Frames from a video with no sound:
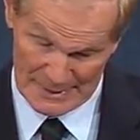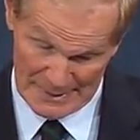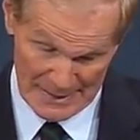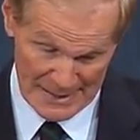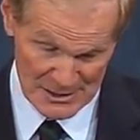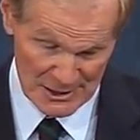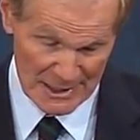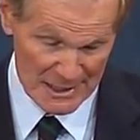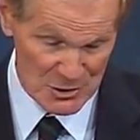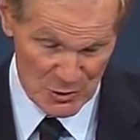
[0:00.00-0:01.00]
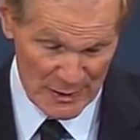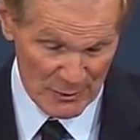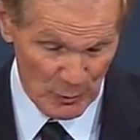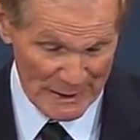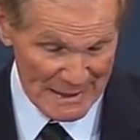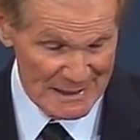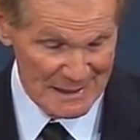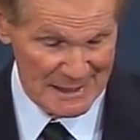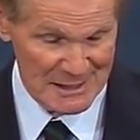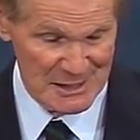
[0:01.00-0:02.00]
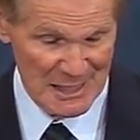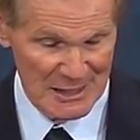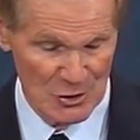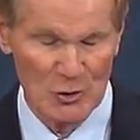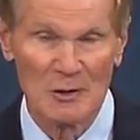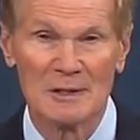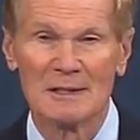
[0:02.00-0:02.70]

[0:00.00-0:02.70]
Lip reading: And as a country, we need to continue